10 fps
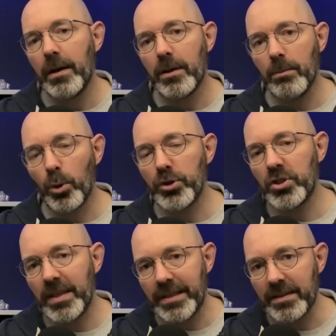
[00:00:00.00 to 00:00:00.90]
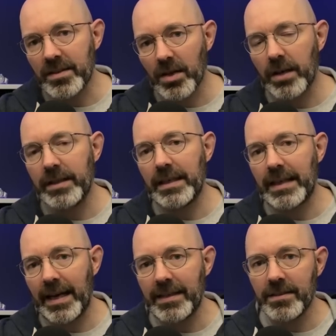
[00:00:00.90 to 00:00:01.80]
the moisture inside the
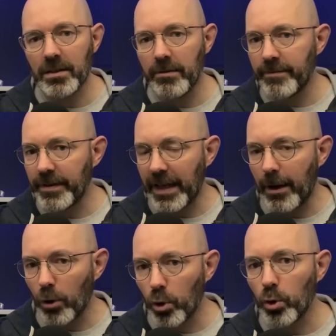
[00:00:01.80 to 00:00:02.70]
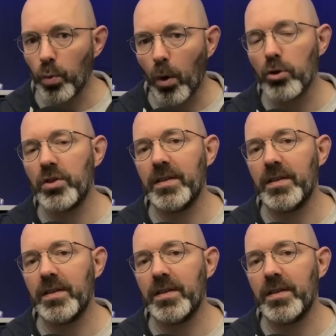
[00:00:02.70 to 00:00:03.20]
case. Don't forget, all watches